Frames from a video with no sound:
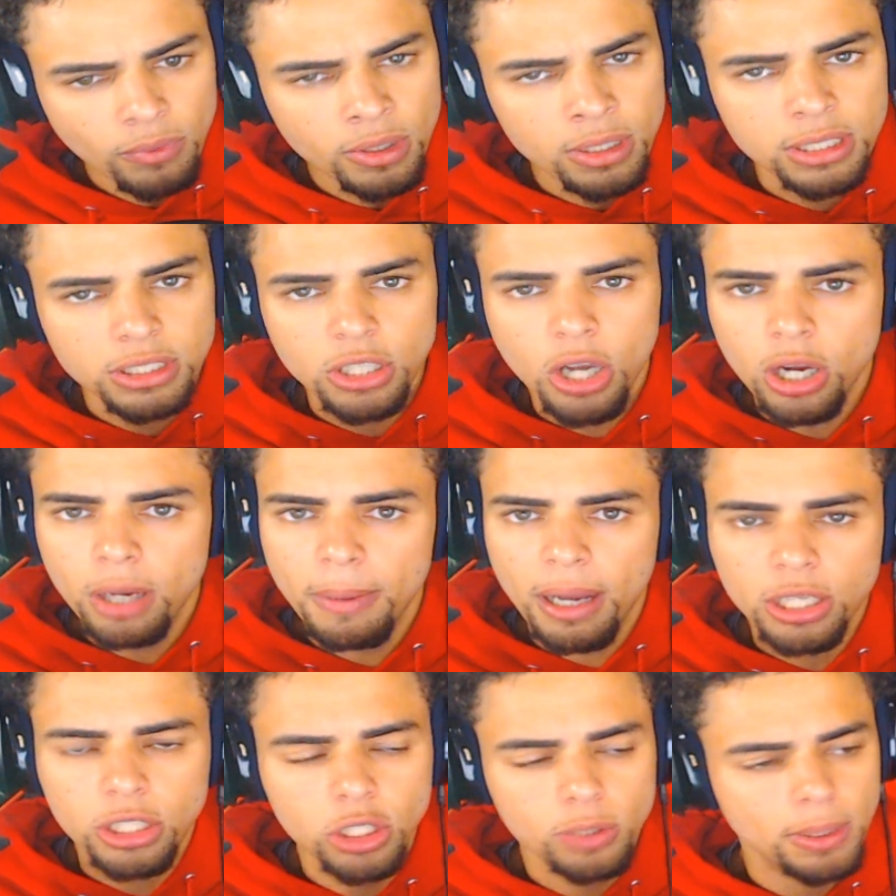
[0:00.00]
Talk
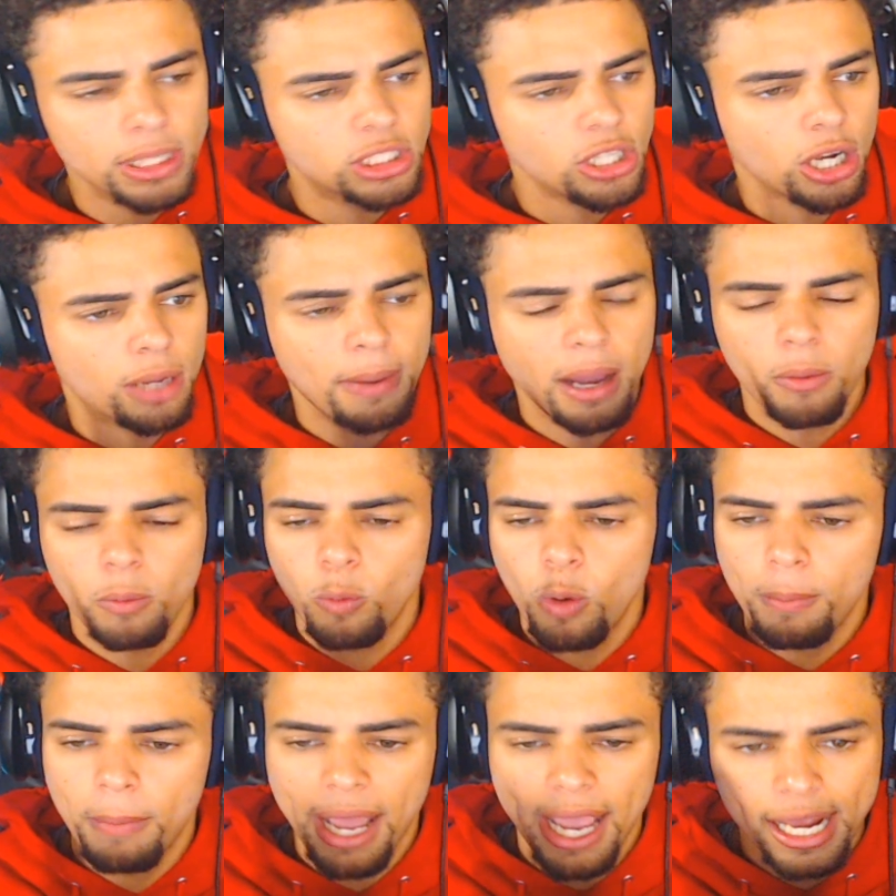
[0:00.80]
about Cubics, talk about
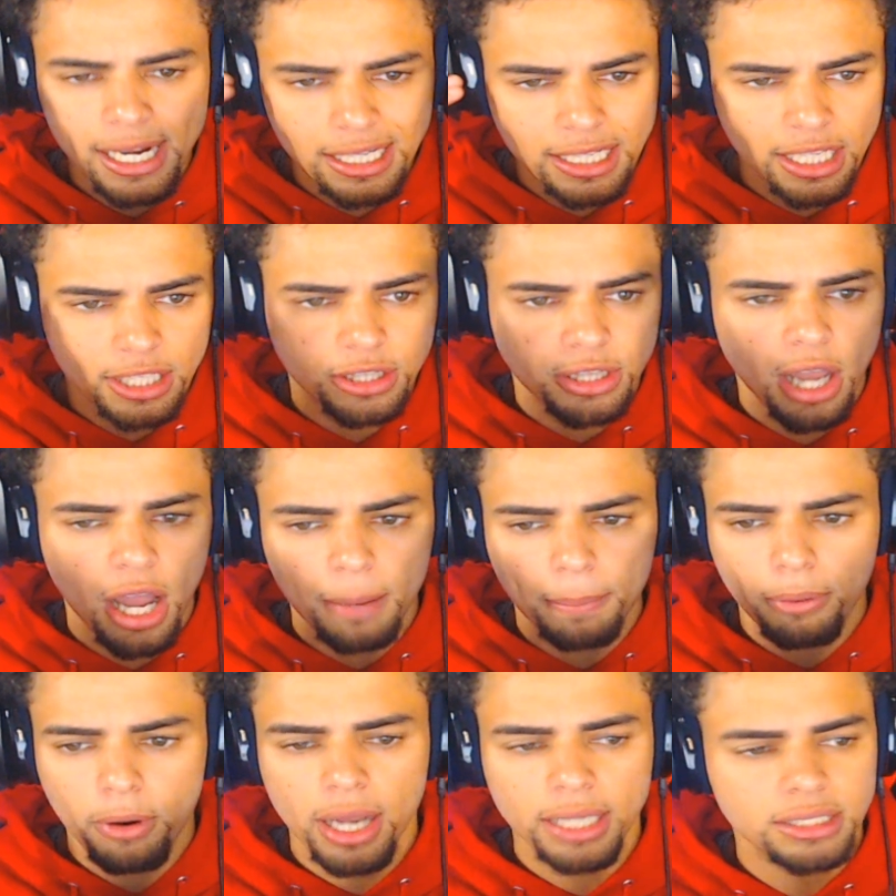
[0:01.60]
what my editing thought
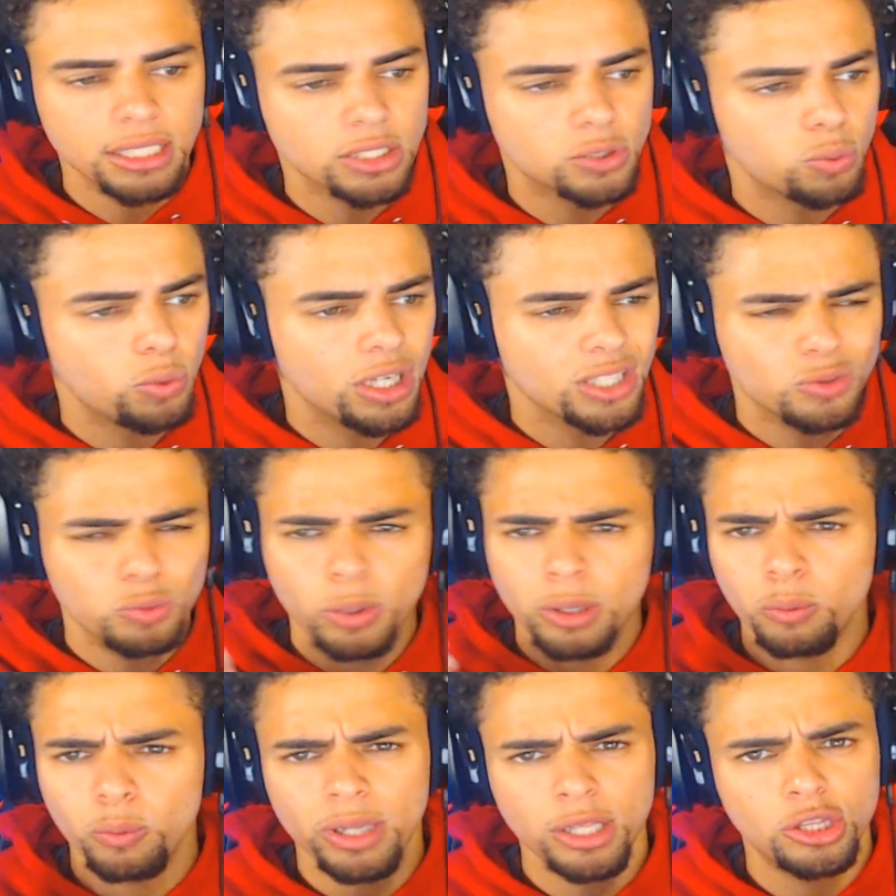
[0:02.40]
process was,
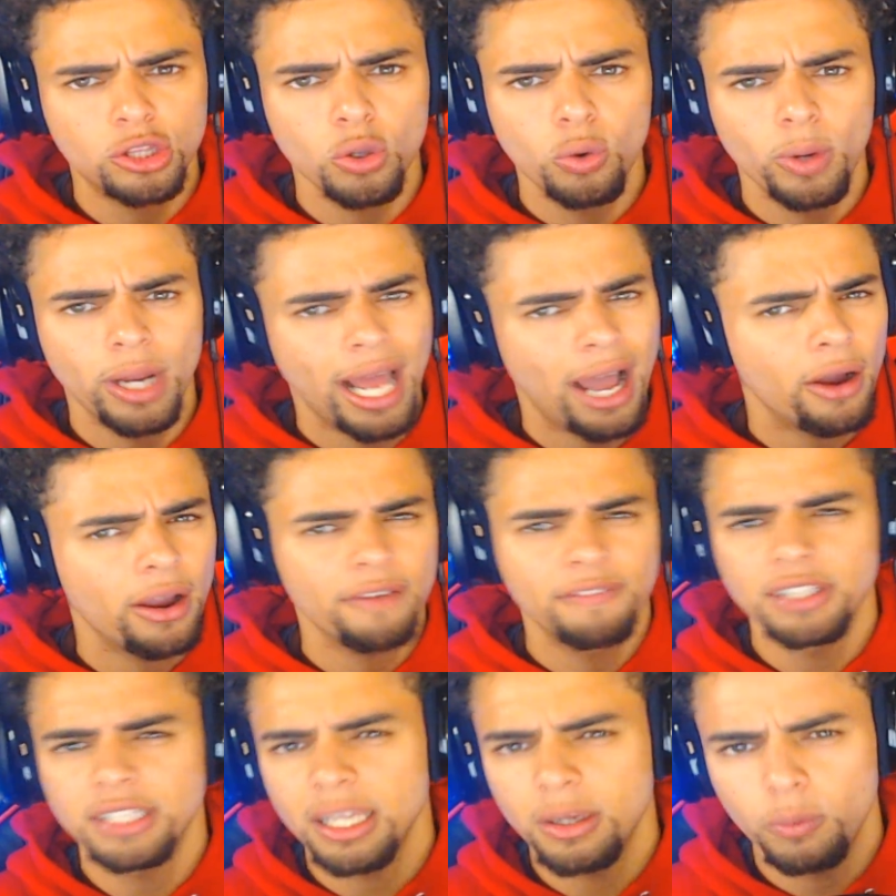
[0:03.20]
what went through it, how
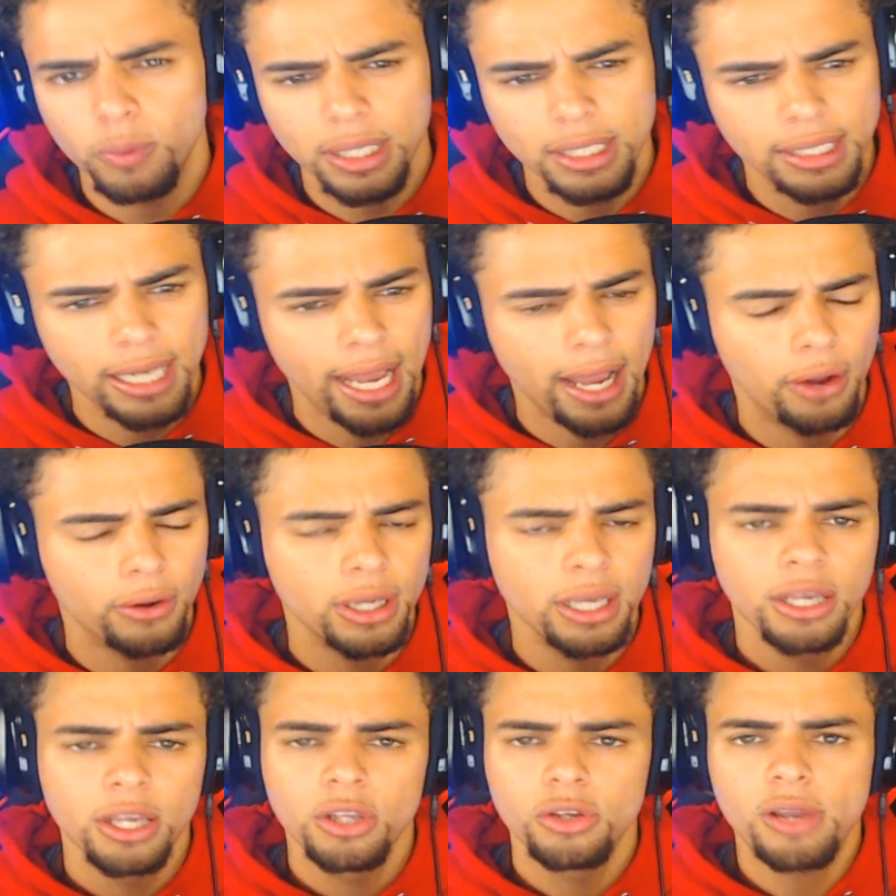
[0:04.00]
everything went down.
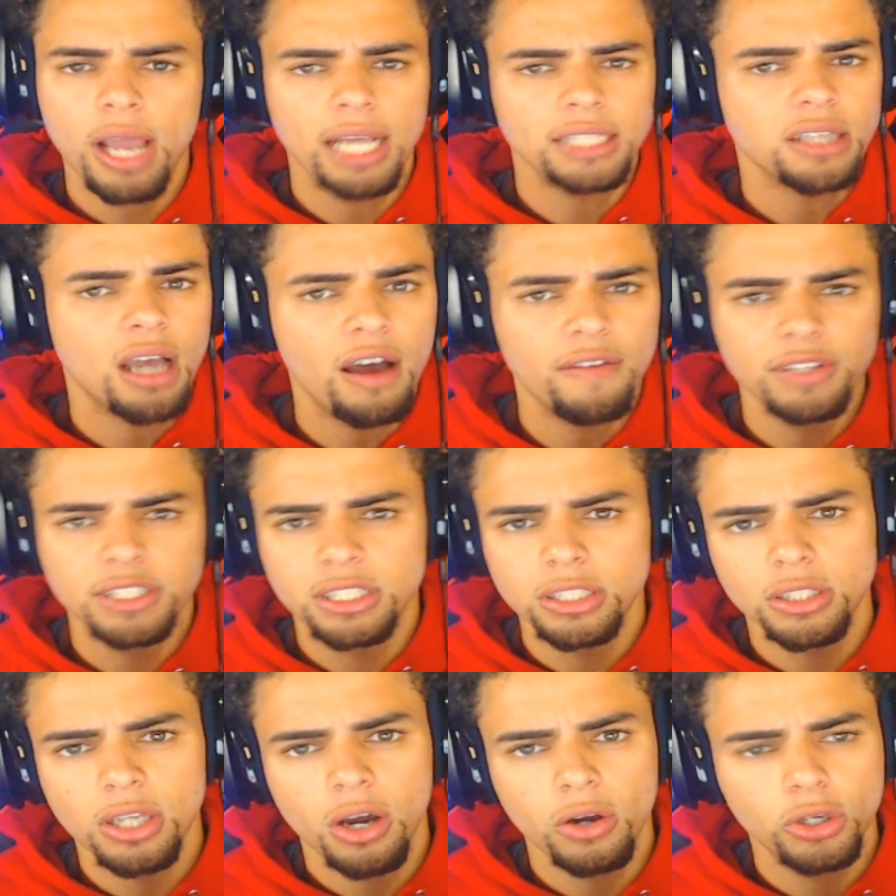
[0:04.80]
You guys obviously
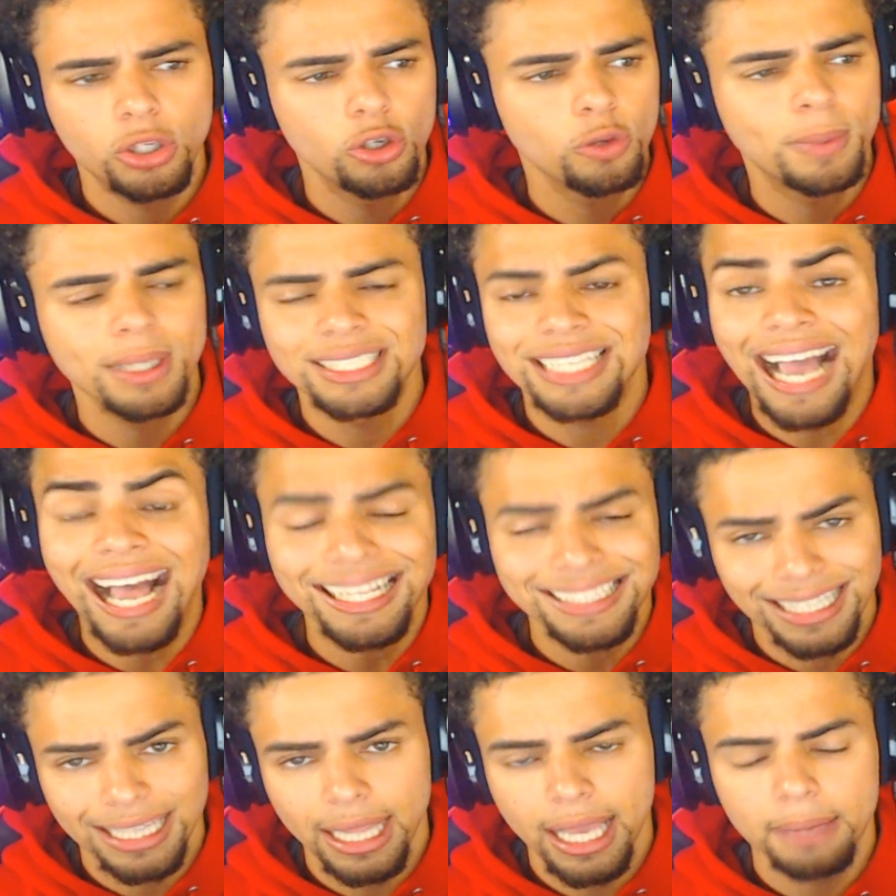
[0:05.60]
know Cubics got
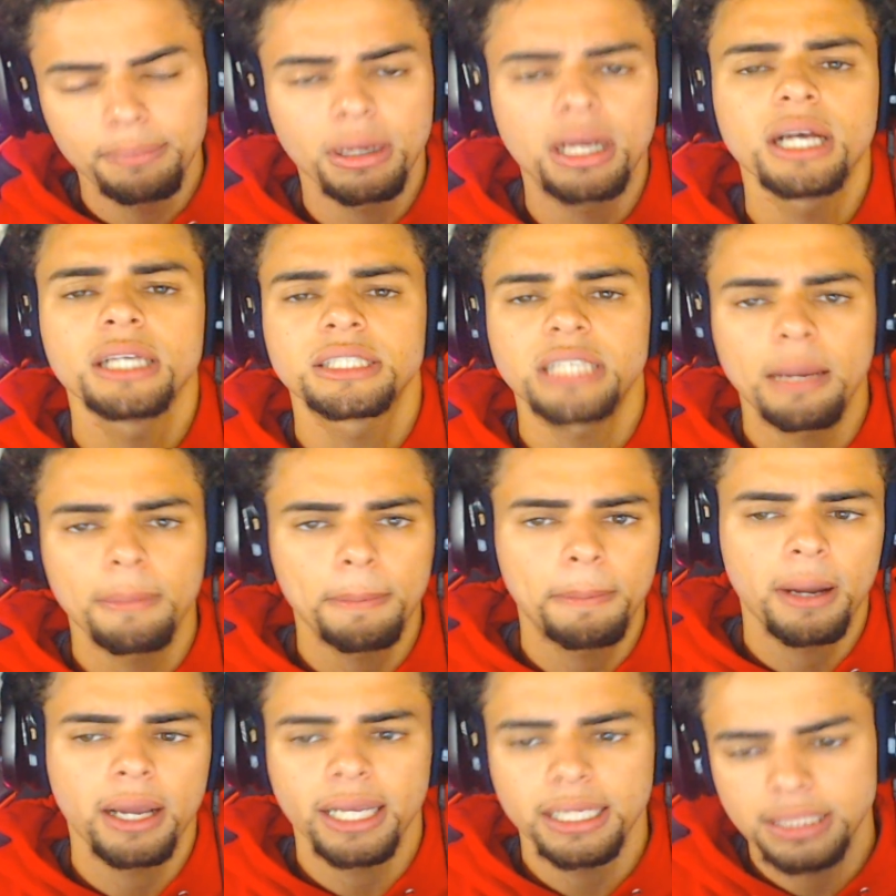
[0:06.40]
delayed because
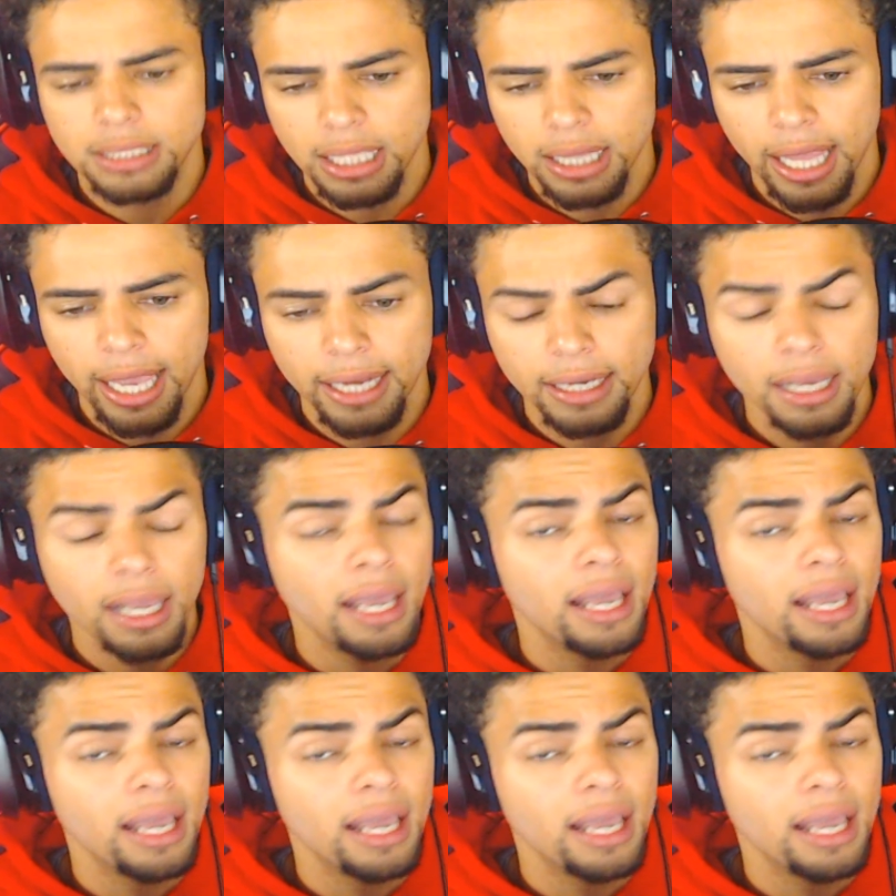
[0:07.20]
Cyberpunk gets delayed.